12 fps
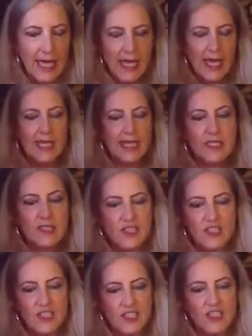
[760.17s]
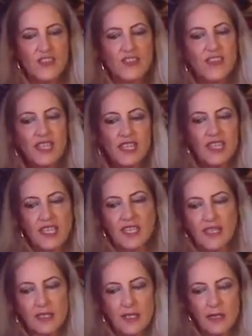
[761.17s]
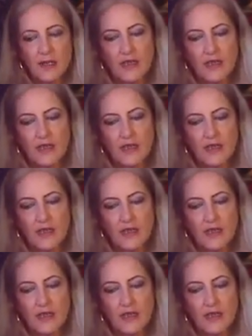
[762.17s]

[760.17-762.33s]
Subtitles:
and thinking